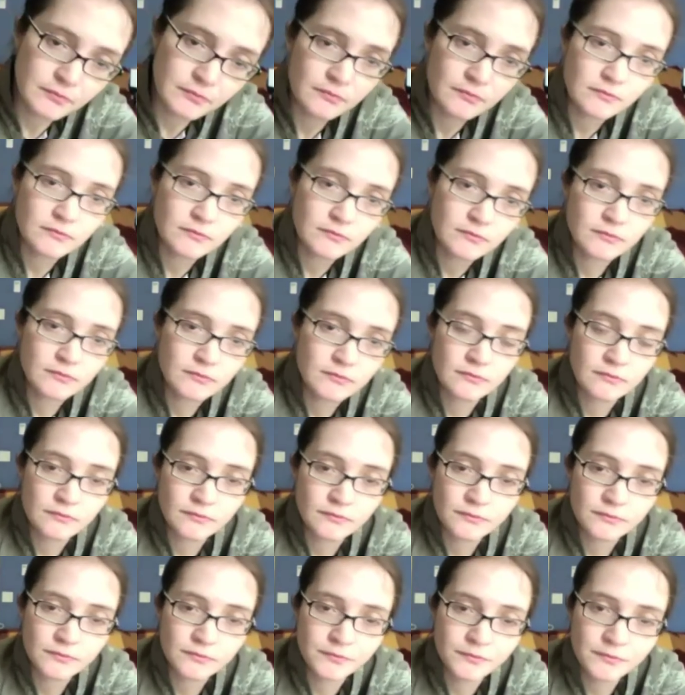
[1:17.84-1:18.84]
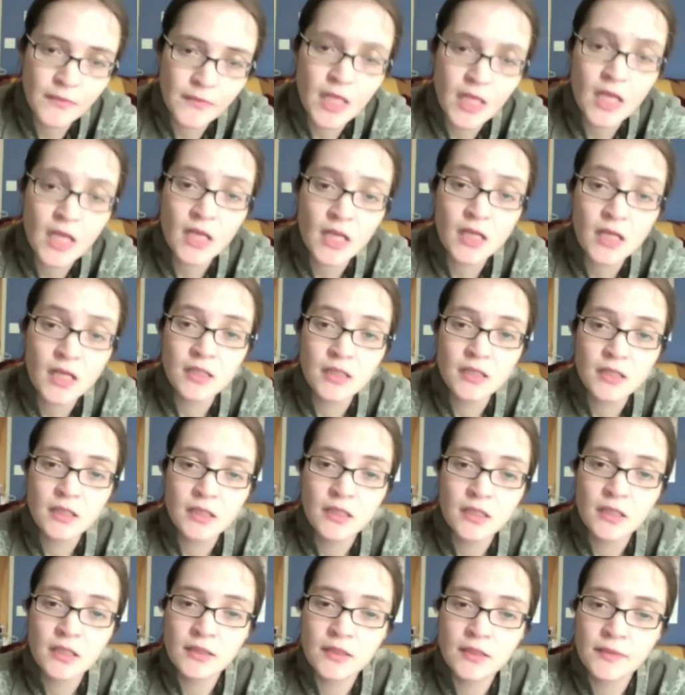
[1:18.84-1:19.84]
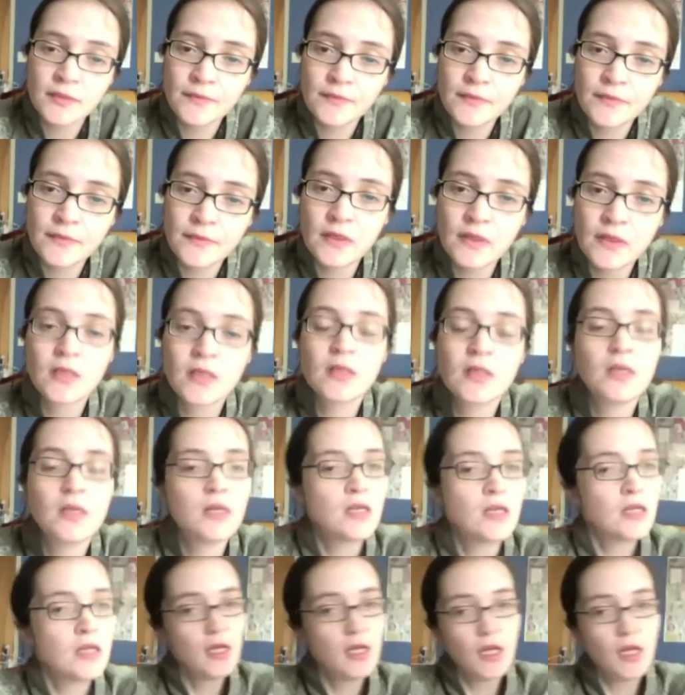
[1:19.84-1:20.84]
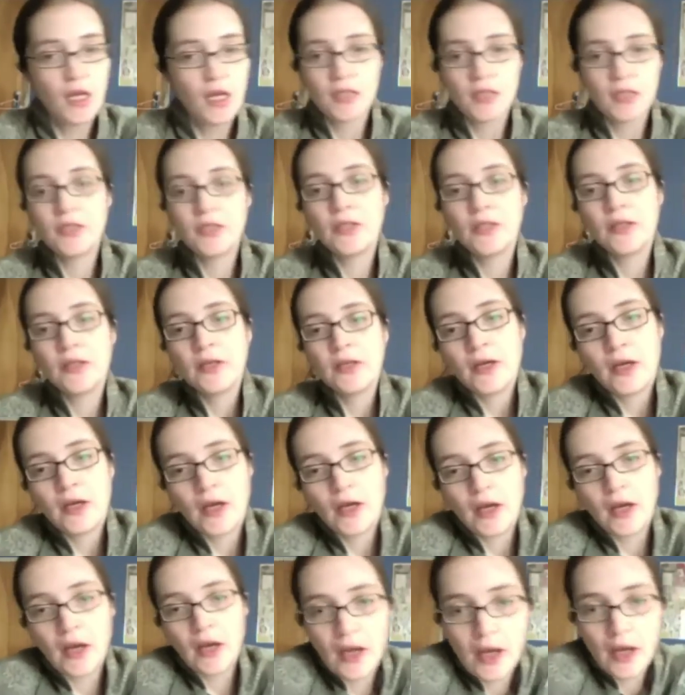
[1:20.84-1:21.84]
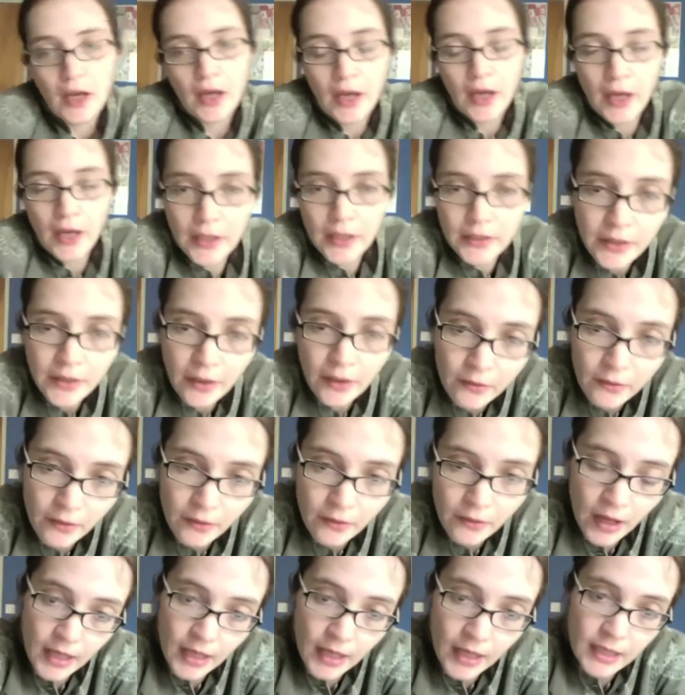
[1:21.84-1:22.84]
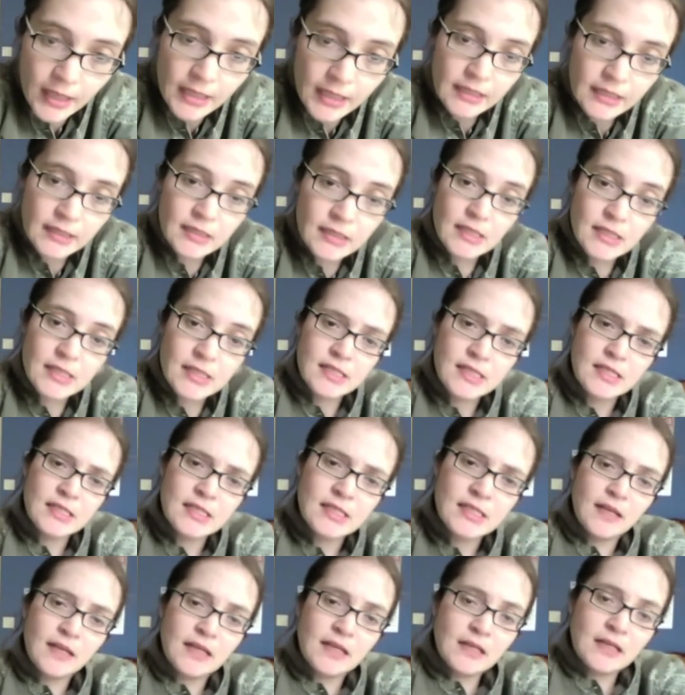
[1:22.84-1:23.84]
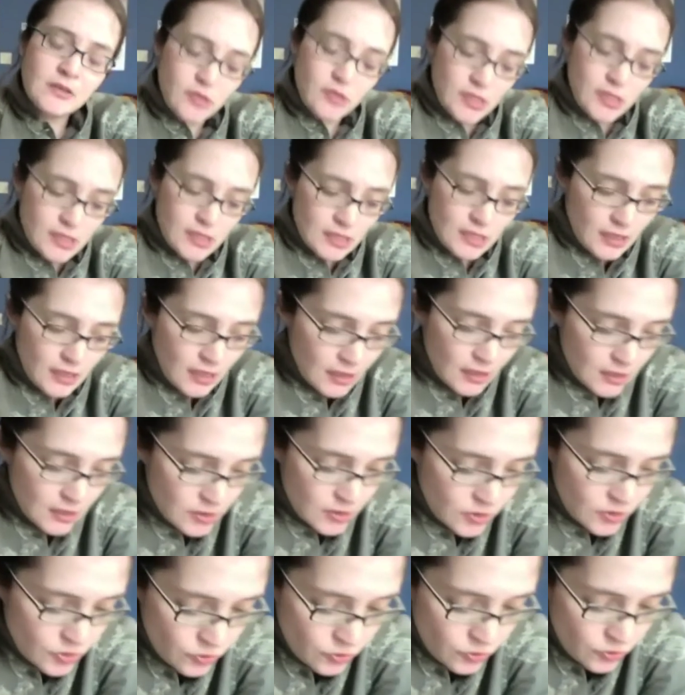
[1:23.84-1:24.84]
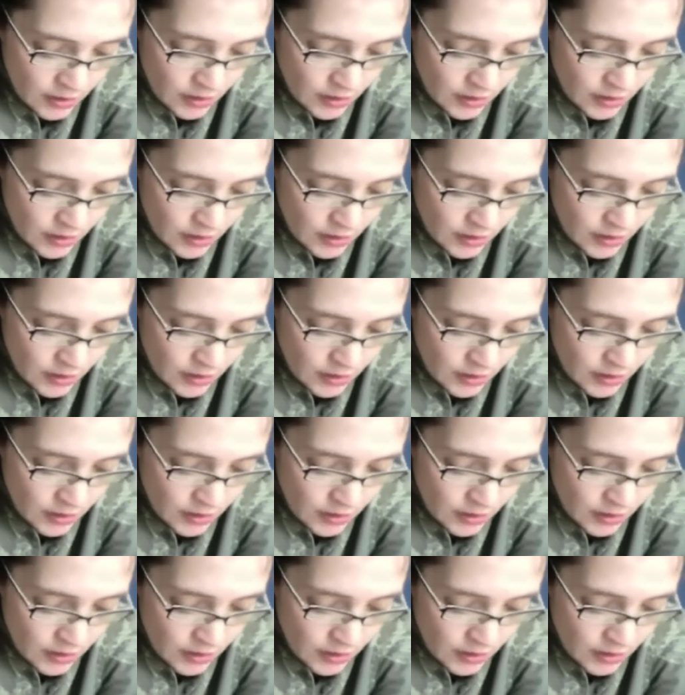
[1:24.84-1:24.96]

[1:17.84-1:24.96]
And have you ever been to Africa before that, before you made Nora? No, this is a very interesting kind of journey,